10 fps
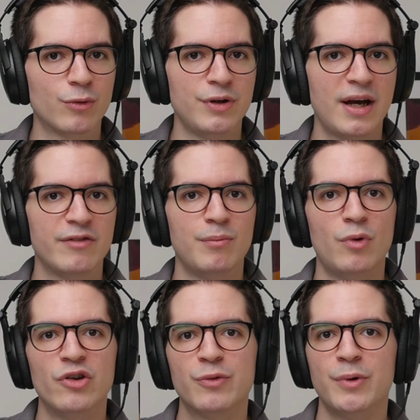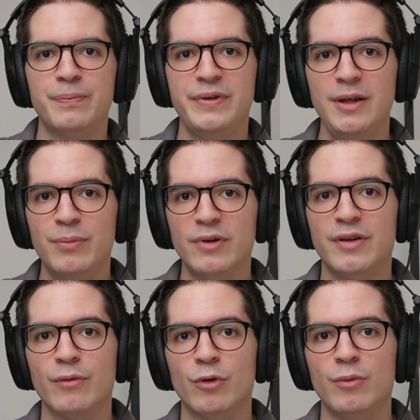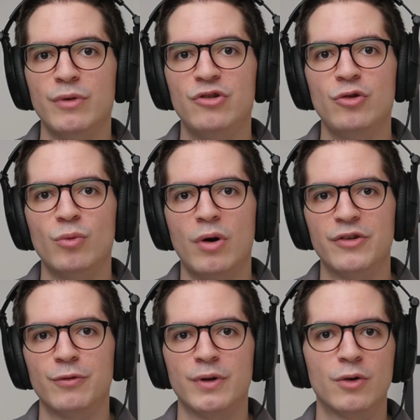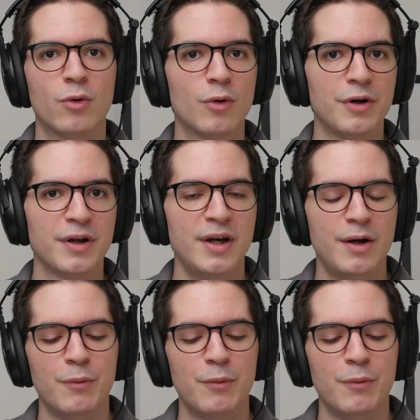or you have multiple people in the room which you want to record,